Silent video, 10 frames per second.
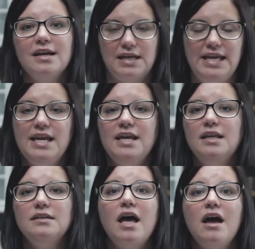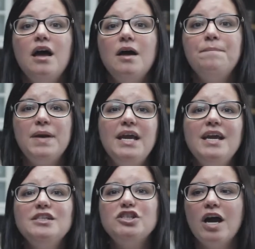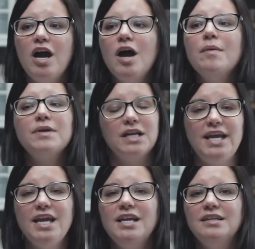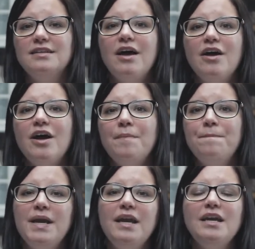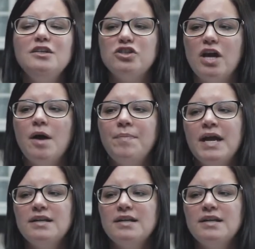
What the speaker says: Clean the beach up, clean the beach up,